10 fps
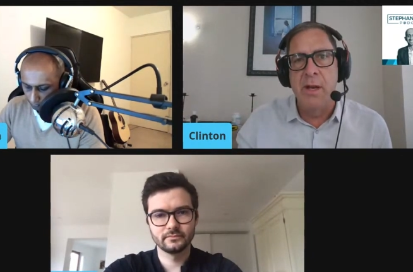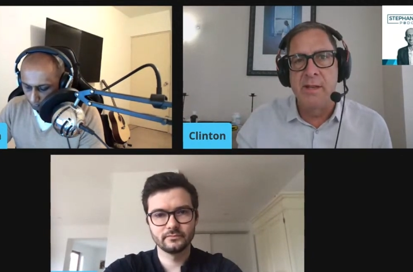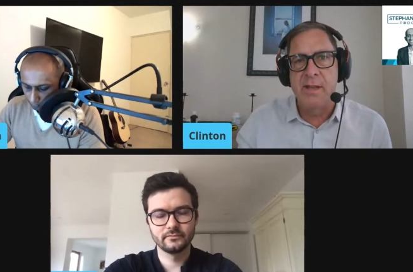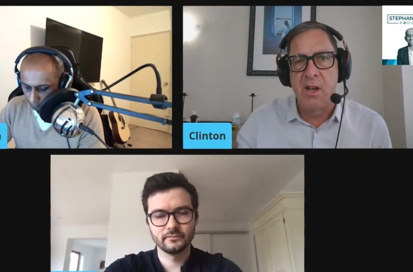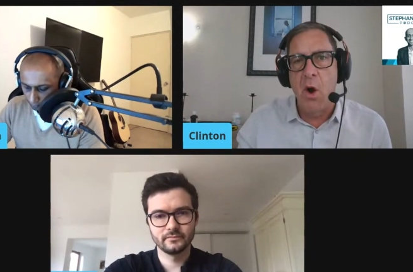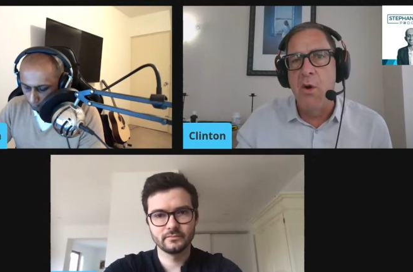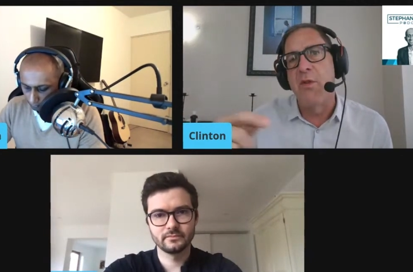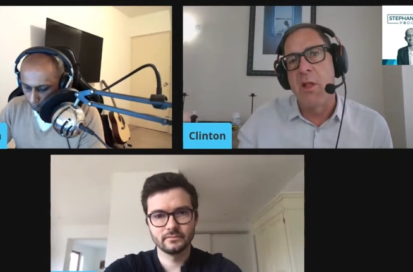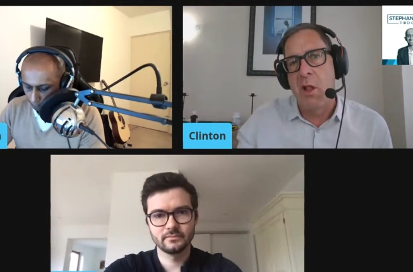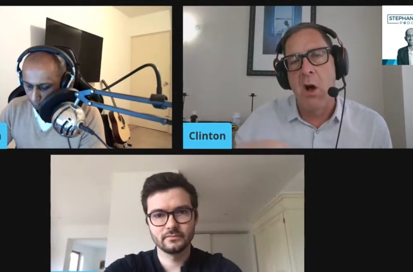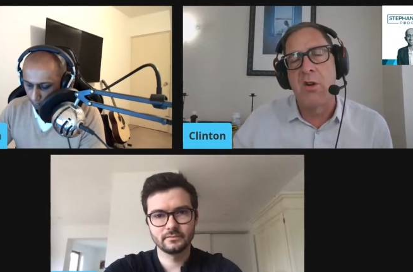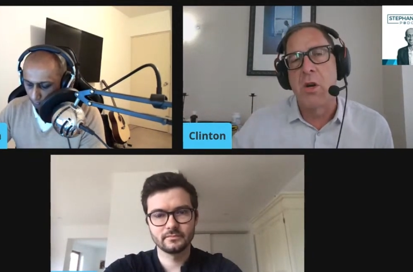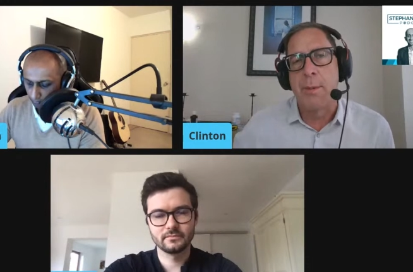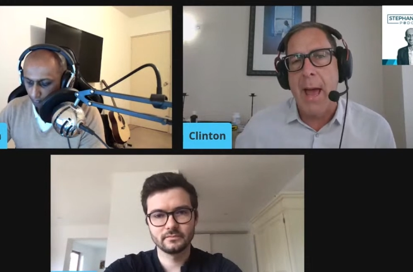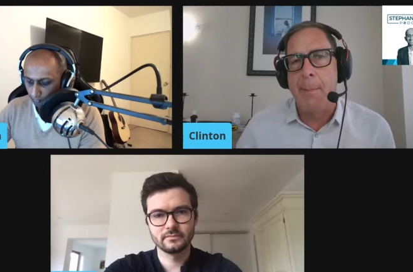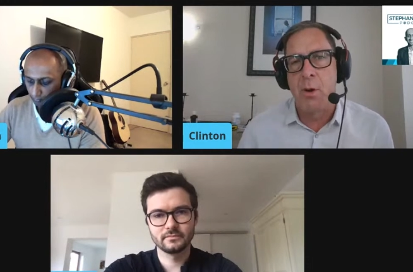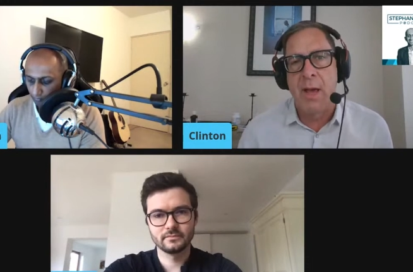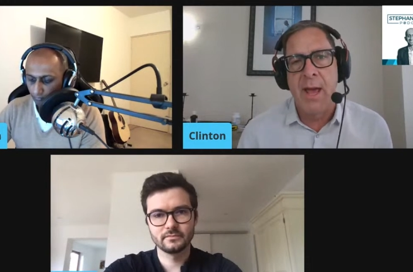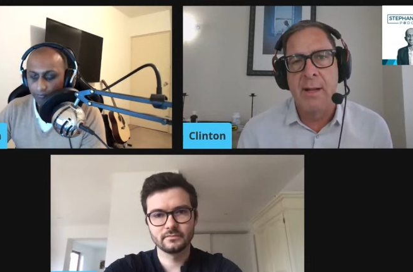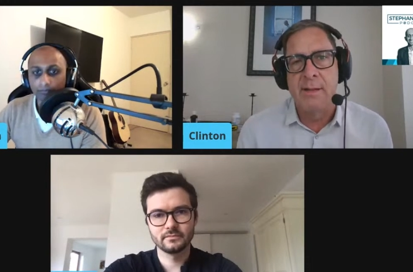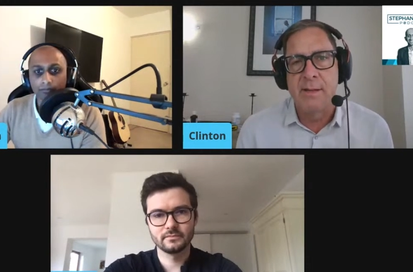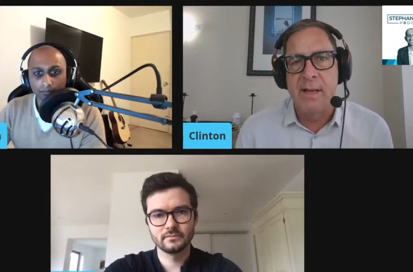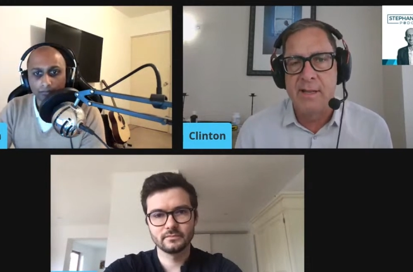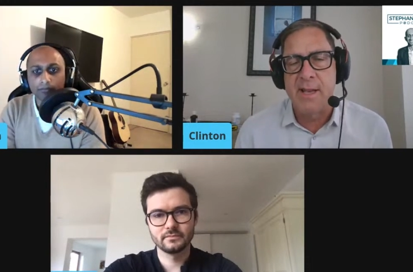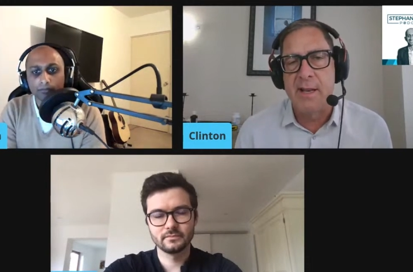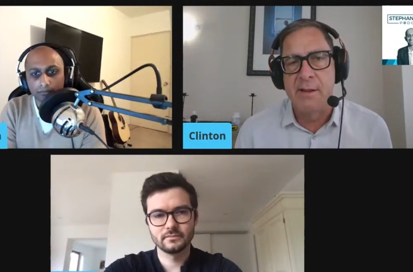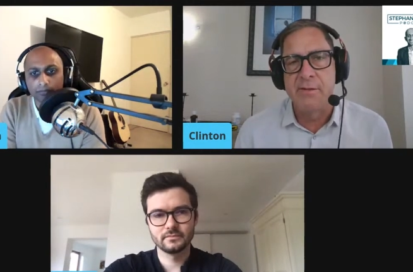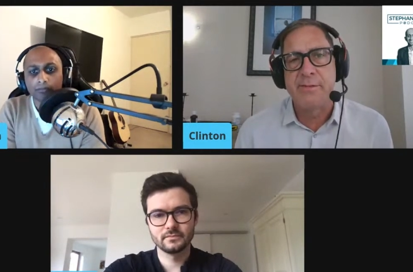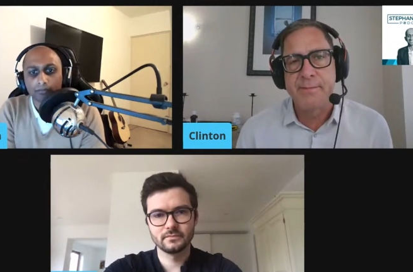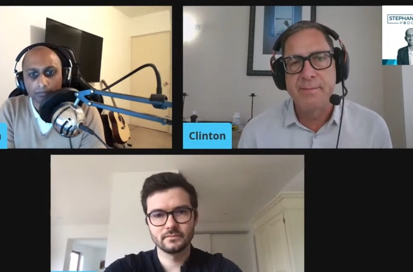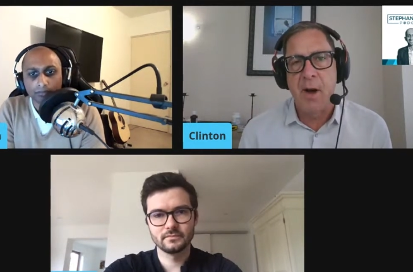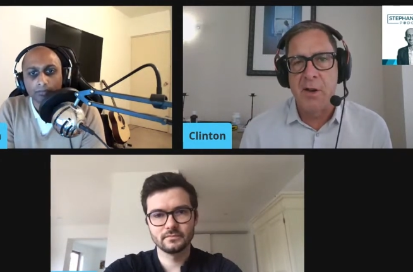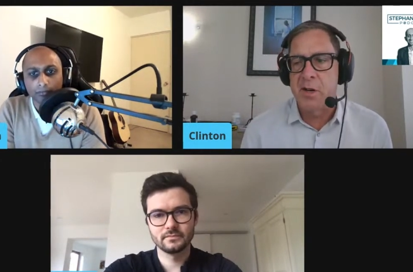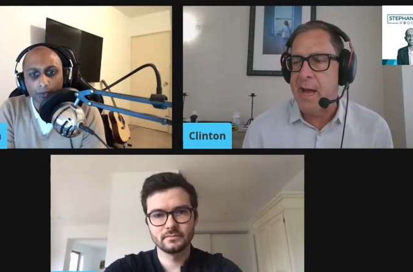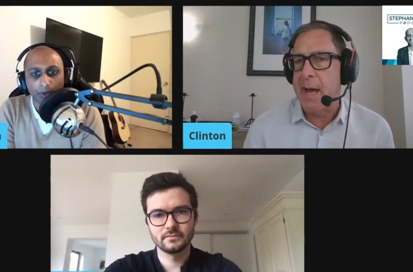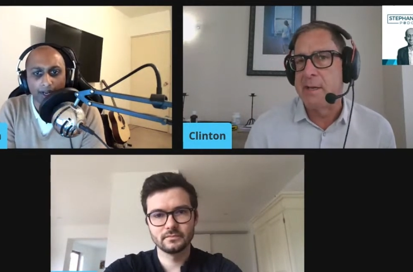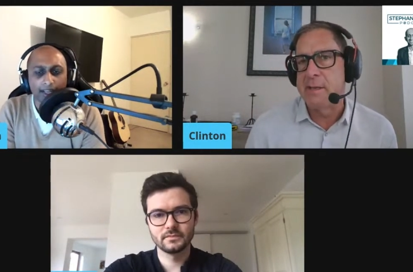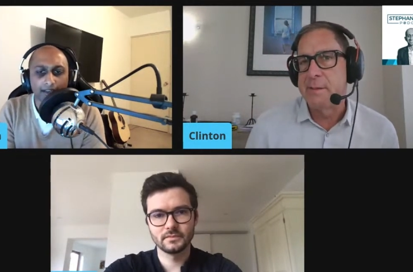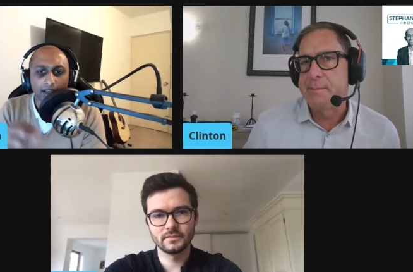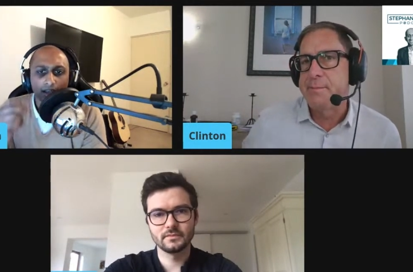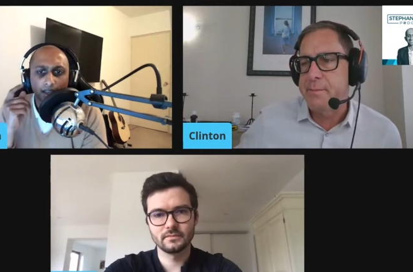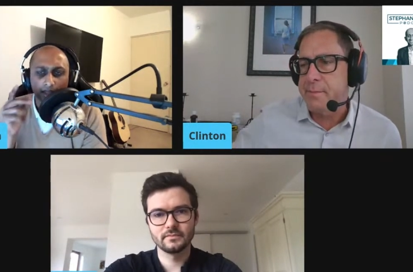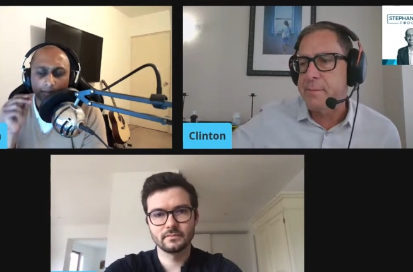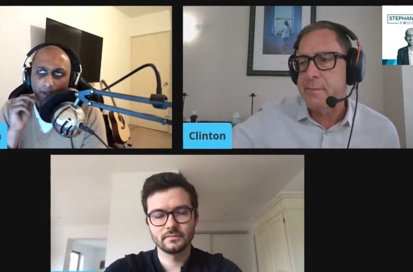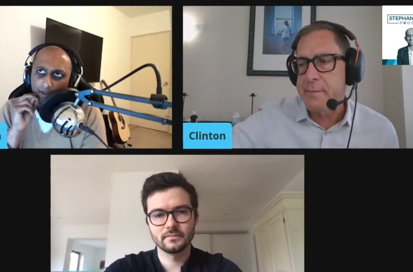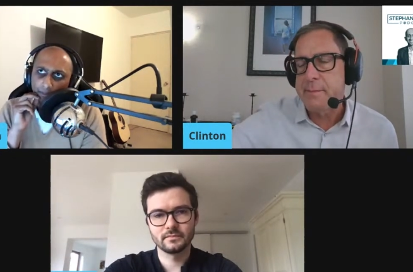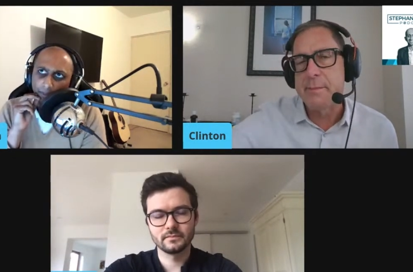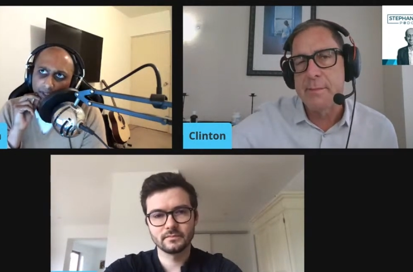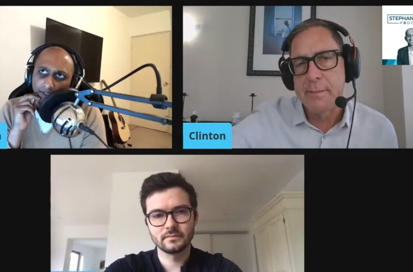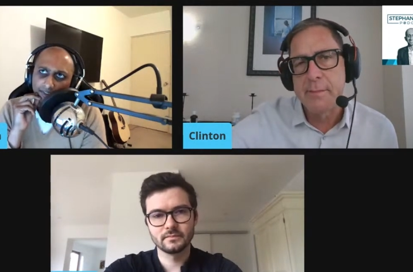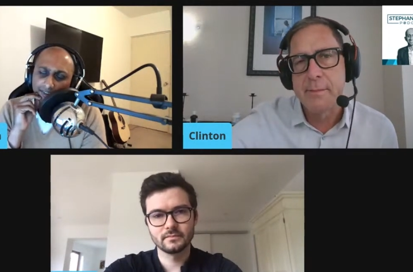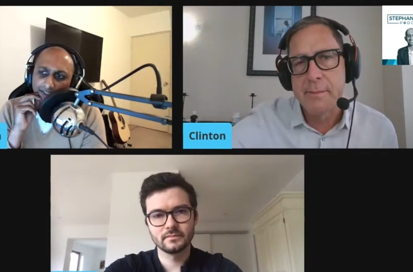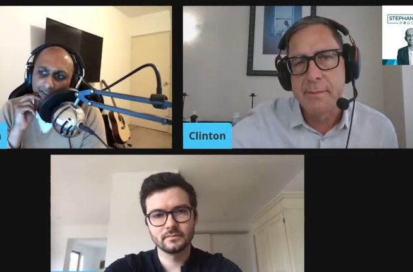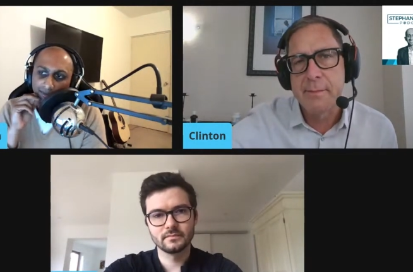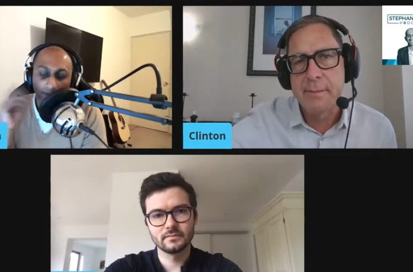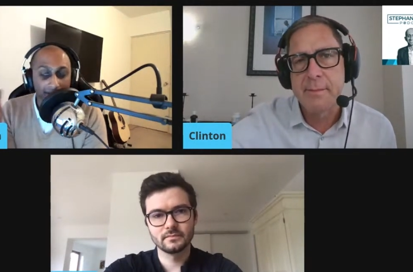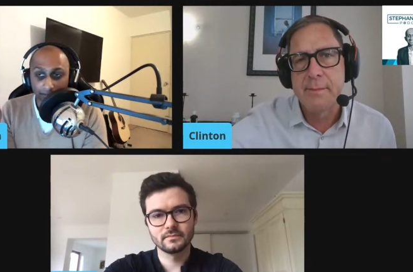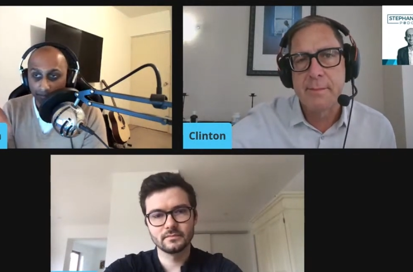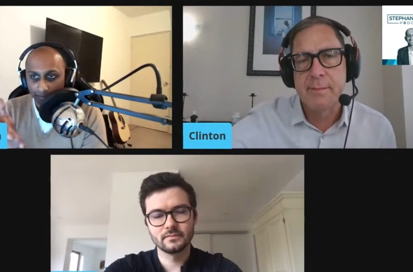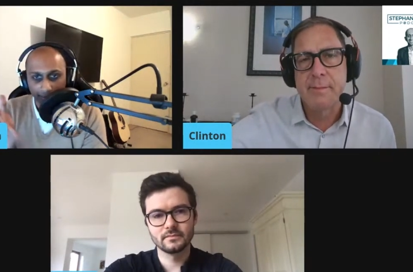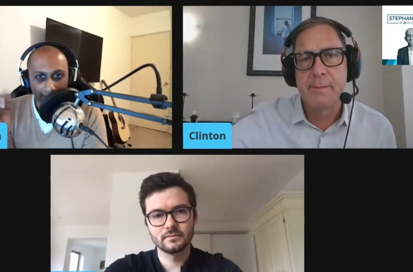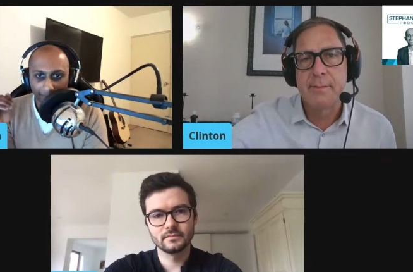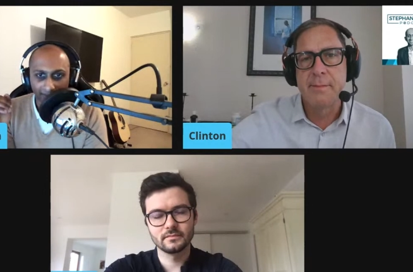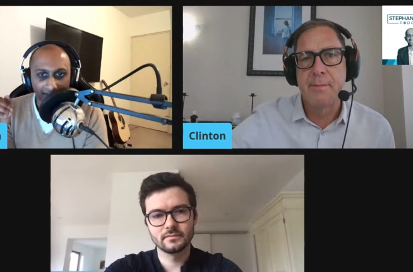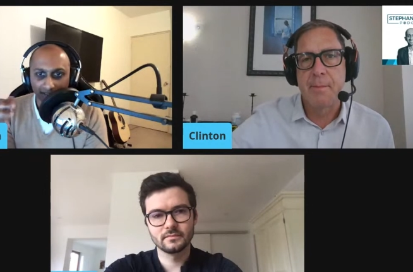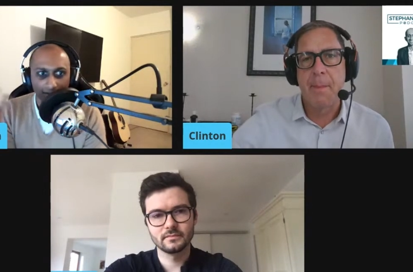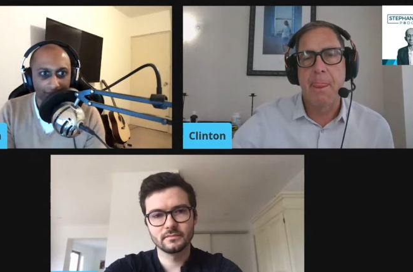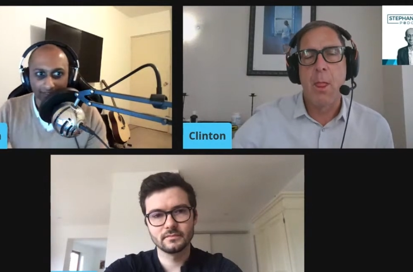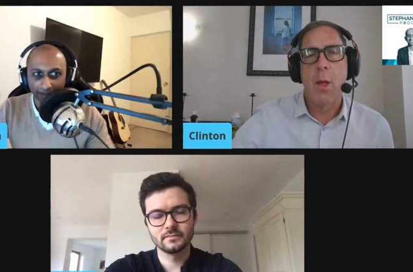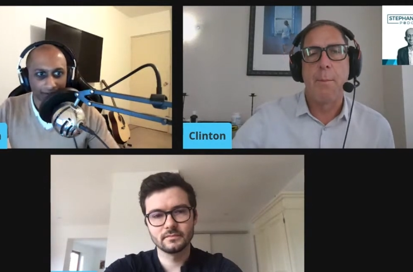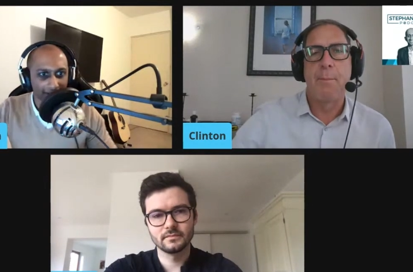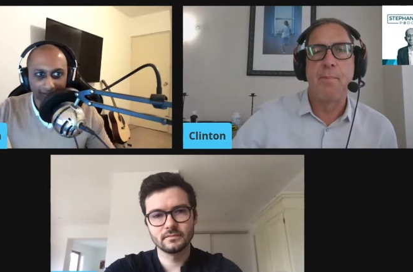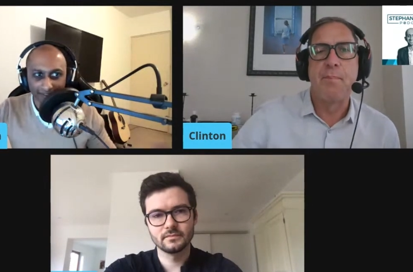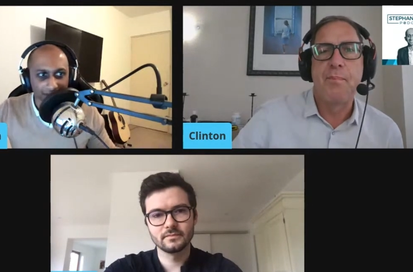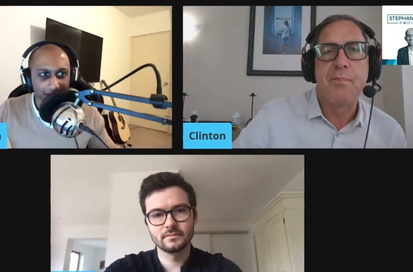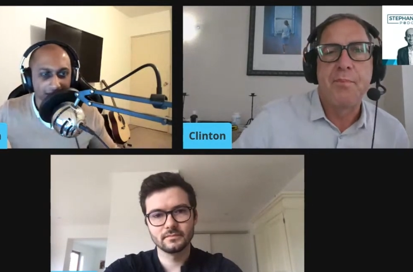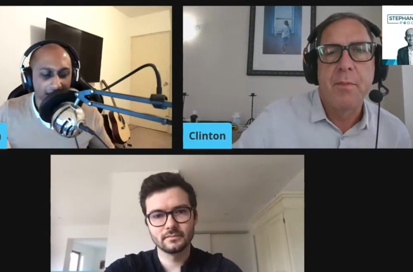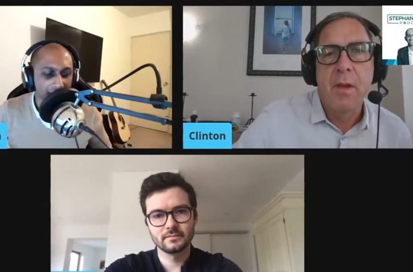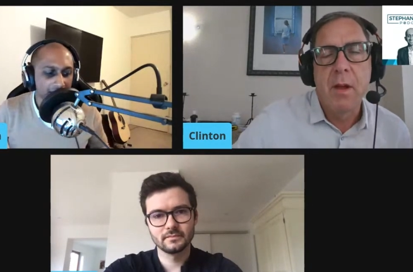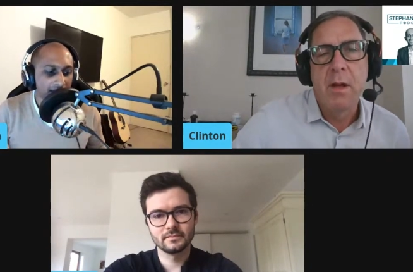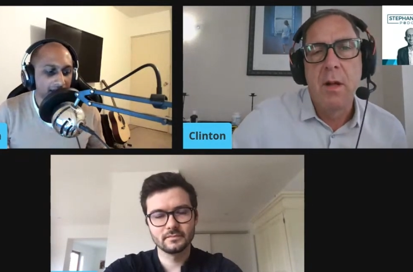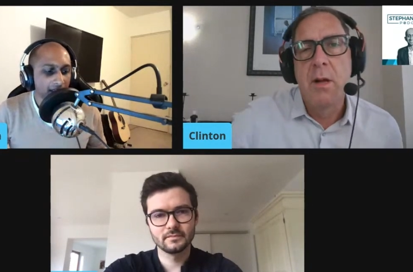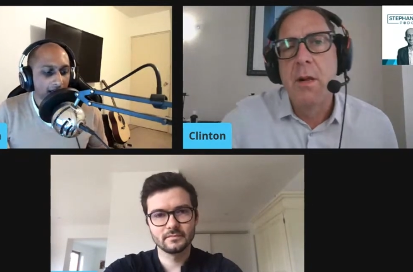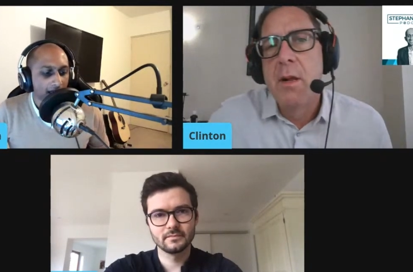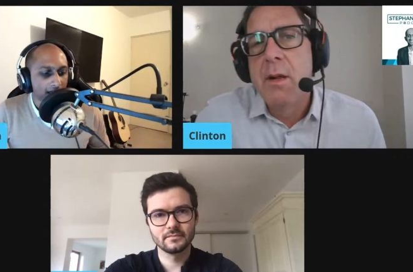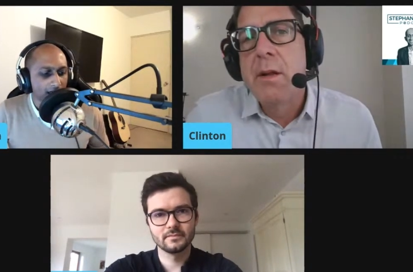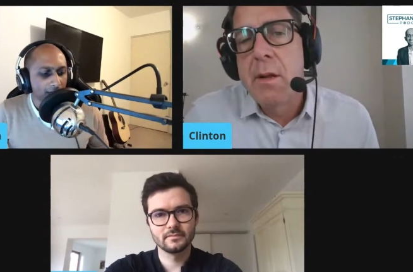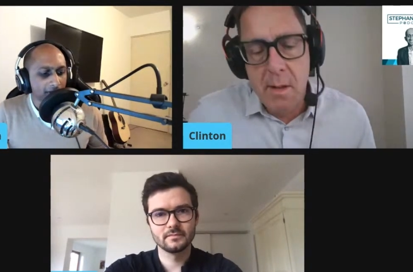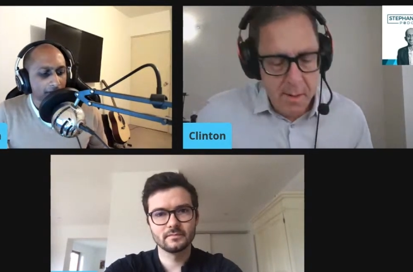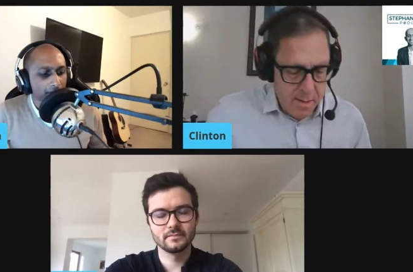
Speaker 1: is to go for the long-term capital gains incentive on your taxes. Right, and and uh,
Speaker 2: my understanding as well, and perhaps this obviously varies internationally, uh, but